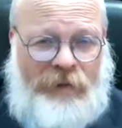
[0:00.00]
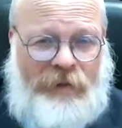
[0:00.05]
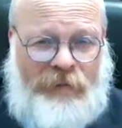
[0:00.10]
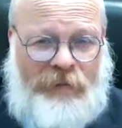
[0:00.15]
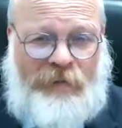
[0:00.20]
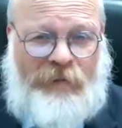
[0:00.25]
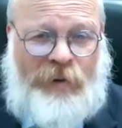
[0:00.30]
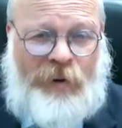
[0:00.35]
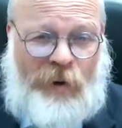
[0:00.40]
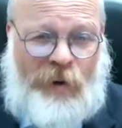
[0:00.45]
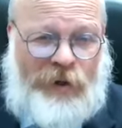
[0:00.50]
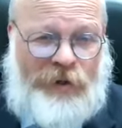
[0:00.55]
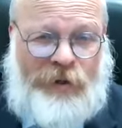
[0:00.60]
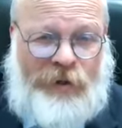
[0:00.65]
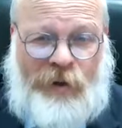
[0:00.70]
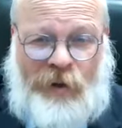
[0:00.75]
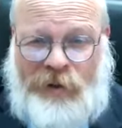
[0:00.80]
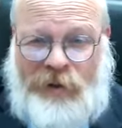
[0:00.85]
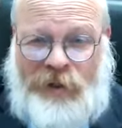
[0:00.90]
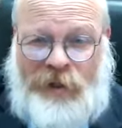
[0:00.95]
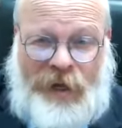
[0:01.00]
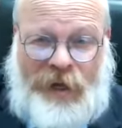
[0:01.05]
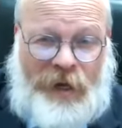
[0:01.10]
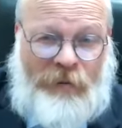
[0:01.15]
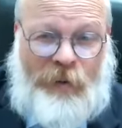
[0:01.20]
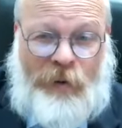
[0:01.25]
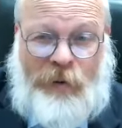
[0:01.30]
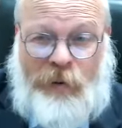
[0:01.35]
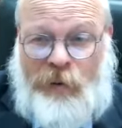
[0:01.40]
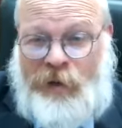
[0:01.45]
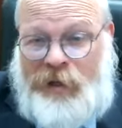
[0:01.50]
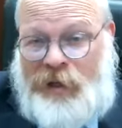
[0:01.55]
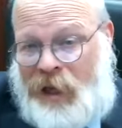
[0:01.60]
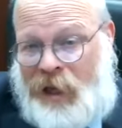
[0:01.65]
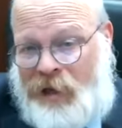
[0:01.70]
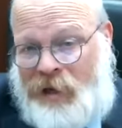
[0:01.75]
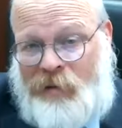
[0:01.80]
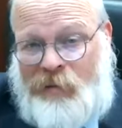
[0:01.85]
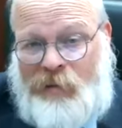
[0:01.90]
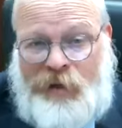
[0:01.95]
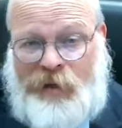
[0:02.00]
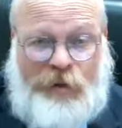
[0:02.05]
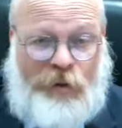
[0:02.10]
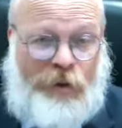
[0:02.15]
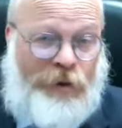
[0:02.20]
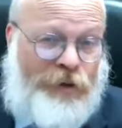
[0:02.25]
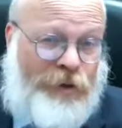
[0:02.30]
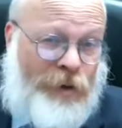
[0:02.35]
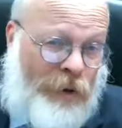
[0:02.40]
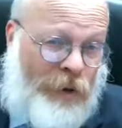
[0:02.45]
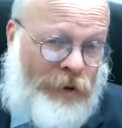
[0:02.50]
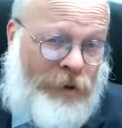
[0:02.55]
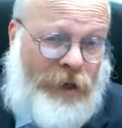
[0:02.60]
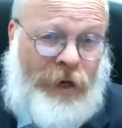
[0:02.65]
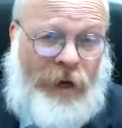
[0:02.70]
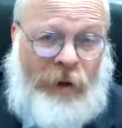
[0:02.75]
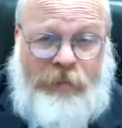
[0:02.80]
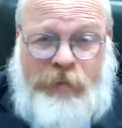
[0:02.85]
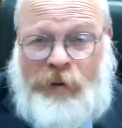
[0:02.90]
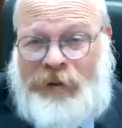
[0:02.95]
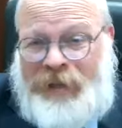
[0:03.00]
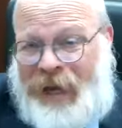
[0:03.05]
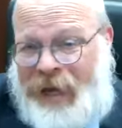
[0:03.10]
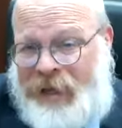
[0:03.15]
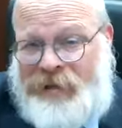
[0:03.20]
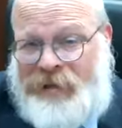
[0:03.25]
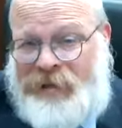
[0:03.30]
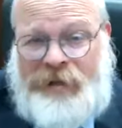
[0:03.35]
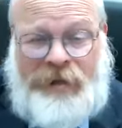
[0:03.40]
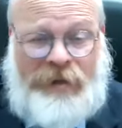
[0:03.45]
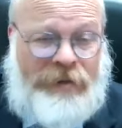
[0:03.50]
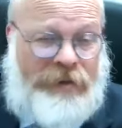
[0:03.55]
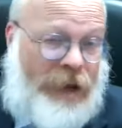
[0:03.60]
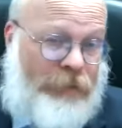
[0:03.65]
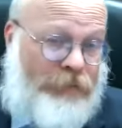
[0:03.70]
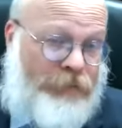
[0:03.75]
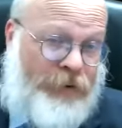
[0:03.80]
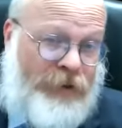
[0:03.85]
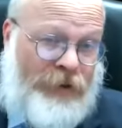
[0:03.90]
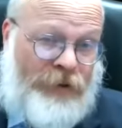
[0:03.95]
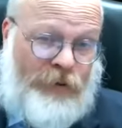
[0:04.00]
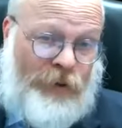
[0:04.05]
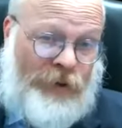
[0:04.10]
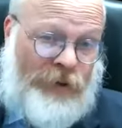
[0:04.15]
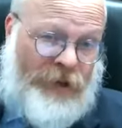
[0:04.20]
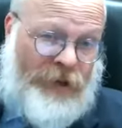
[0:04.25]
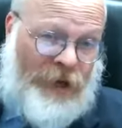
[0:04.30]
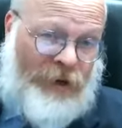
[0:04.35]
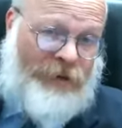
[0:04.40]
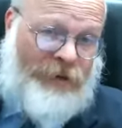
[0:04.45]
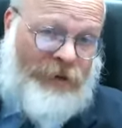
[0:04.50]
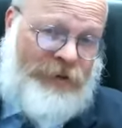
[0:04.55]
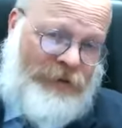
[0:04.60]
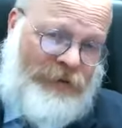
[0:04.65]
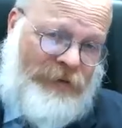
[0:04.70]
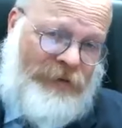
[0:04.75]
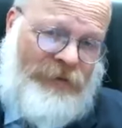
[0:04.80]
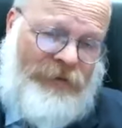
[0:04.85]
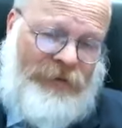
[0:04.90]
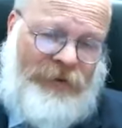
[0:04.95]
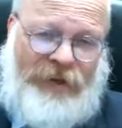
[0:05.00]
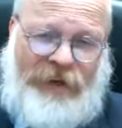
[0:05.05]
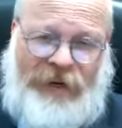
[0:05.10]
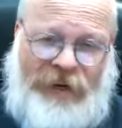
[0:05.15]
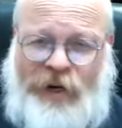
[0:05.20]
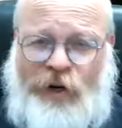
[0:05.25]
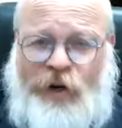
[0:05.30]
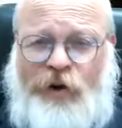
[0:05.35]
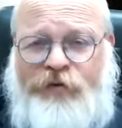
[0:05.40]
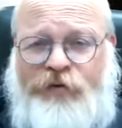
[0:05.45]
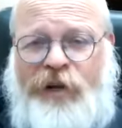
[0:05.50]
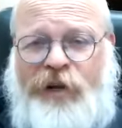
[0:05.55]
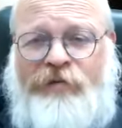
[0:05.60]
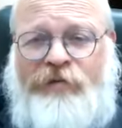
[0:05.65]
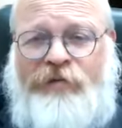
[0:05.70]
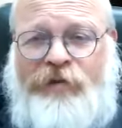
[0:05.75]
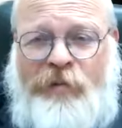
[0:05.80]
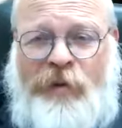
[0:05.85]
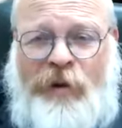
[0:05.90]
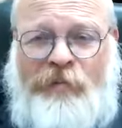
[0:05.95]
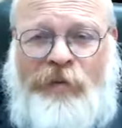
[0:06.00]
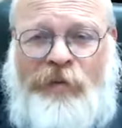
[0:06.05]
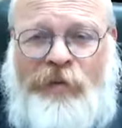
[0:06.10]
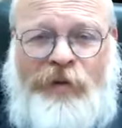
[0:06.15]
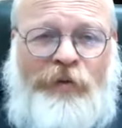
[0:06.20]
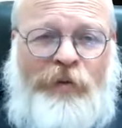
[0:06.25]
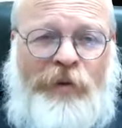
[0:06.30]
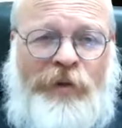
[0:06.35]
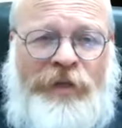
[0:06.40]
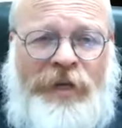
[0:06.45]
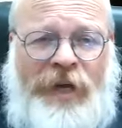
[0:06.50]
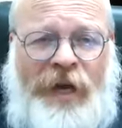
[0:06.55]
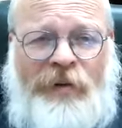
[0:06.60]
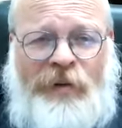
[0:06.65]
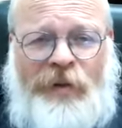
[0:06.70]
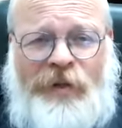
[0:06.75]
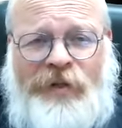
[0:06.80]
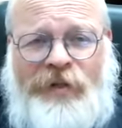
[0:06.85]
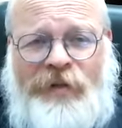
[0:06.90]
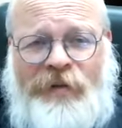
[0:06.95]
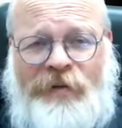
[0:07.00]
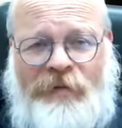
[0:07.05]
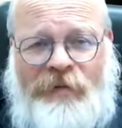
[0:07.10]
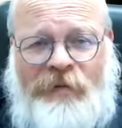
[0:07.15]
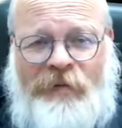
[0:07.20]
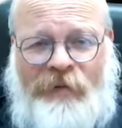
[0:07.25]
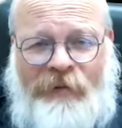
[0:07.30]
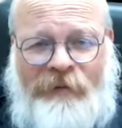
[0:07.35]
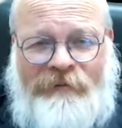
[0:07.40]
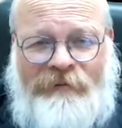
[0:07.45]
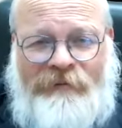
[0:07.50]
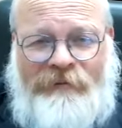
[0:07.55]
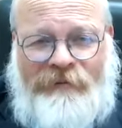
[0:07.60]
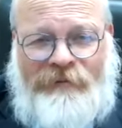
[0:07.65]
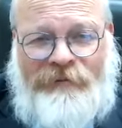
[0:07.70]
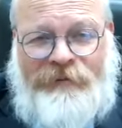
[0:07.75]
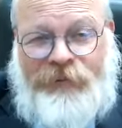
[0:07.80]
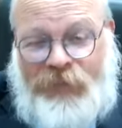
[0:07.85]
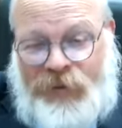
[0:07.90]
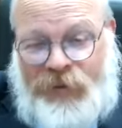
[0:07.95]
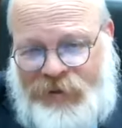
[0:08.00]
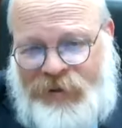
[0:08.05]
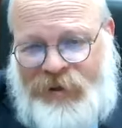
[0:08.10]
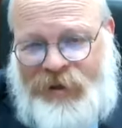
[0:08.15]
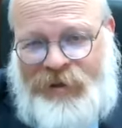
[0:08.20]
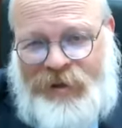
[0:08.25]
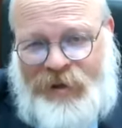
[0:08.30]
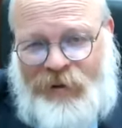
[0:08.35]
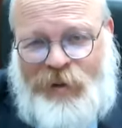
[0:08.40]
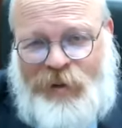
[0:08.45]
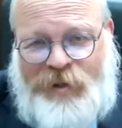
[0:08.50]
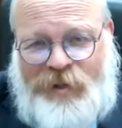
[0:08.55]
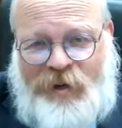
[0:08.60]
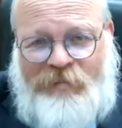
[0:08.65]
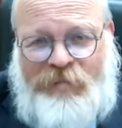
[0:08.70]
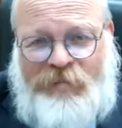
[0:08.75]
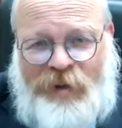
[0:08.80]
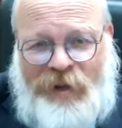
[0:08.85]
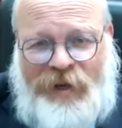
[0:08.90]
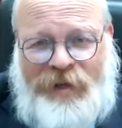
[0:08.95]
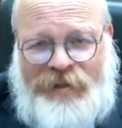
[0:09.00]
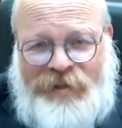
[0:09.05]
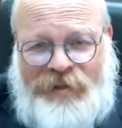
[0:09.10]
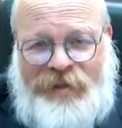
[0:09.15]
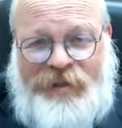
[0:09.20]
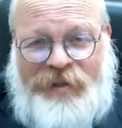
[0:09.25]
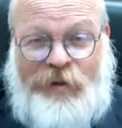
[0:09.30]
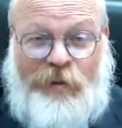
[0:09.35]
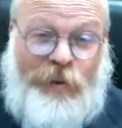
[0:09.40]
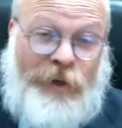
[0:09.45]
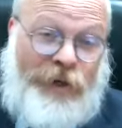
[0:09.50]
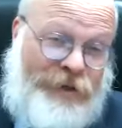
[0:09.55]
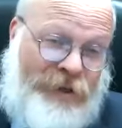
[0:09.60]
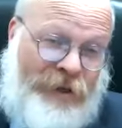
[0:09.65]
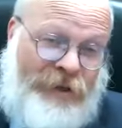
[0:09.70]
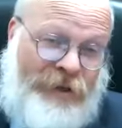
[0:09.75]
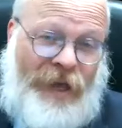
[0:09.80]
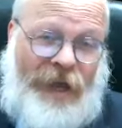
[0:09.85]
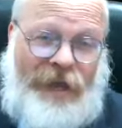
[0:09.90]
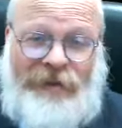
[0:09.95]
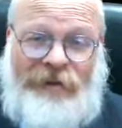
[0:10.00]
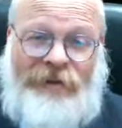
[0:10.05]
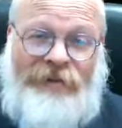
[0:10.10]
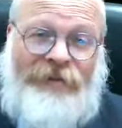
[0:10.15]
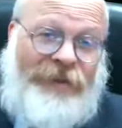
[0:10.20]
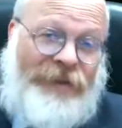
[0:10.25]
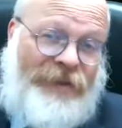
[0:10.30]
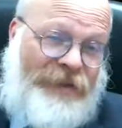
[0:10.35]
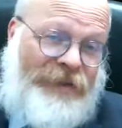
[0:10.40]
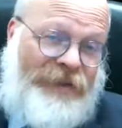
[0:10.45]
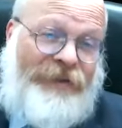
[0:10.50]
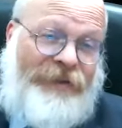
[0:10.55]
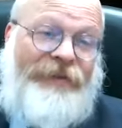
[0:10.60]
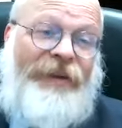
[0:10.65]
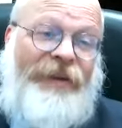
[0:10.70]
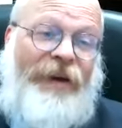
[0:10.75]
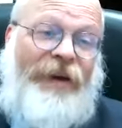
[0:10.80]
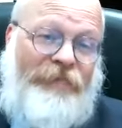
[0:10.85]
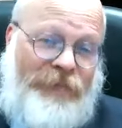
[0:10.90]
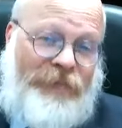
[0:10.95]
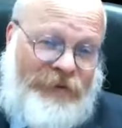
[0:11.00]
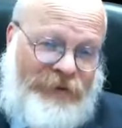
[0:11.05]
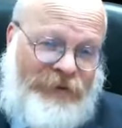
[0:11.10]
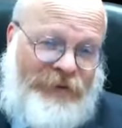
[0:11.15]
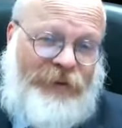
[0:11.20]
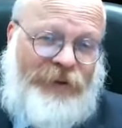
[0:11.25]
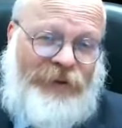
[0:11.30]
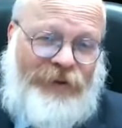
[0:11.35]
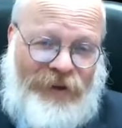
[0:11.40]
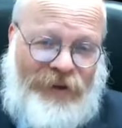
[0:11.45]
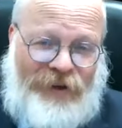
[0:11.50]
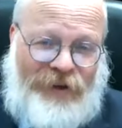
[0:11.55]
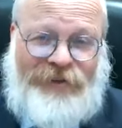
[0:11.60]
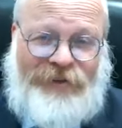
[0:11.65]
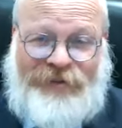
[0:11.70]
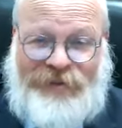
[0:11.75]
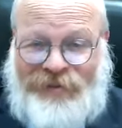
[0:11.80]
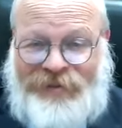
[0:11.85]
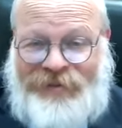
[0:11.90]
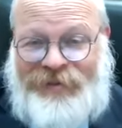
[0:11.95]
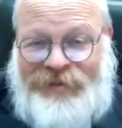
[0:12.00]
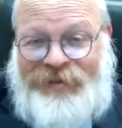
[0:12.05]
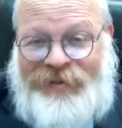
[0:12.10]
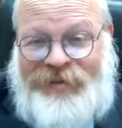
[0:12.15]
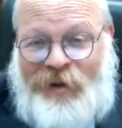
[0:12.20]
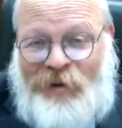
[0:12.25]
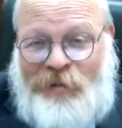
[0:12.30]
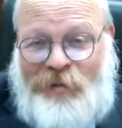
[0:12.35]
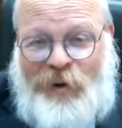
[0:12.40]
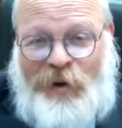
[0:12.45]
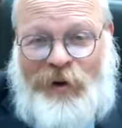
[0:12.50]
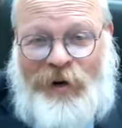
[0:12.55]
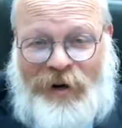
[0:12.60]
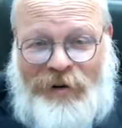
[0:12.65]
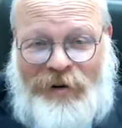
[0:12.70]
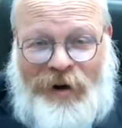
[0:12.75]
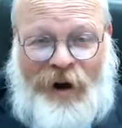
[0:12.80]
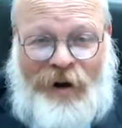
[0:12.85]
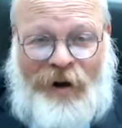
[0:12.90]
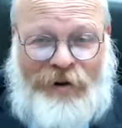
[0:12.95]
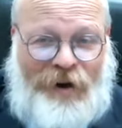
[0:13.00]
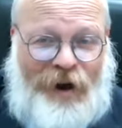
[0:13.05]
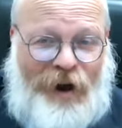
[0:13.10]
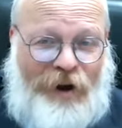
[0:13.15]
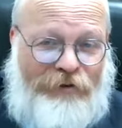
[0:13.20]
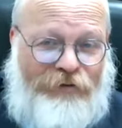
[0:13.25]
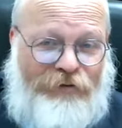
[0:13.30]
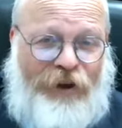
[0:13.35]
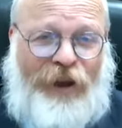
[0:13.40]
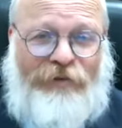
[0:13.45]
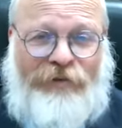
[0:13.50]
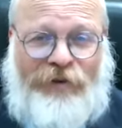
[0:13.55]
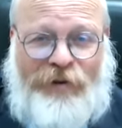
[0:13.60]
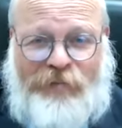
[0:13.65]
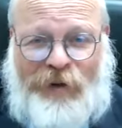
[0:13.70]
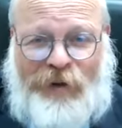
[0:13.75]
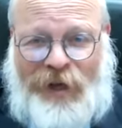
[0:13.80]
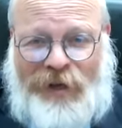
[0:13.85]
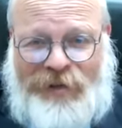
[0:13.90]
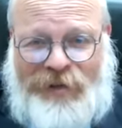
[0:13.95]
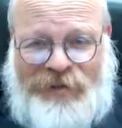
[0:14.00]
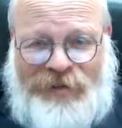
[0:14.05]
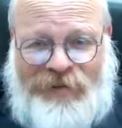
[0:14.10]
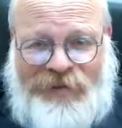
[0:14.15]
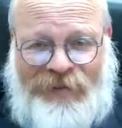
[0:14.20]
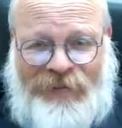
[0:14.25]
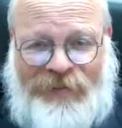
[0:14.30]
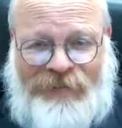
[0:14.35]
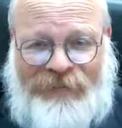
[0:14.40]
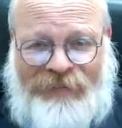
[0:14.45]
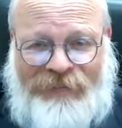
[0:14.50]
Remember once Goldie and I, when we were dating, we saw this older couple dancing on top of the Twin Towers. I don't know if any of you remember the Twin Towers. Yeah, that was some place. Yeah. So we used to date over there in the top of Twin Towers. It's no more our, our, our favorite place.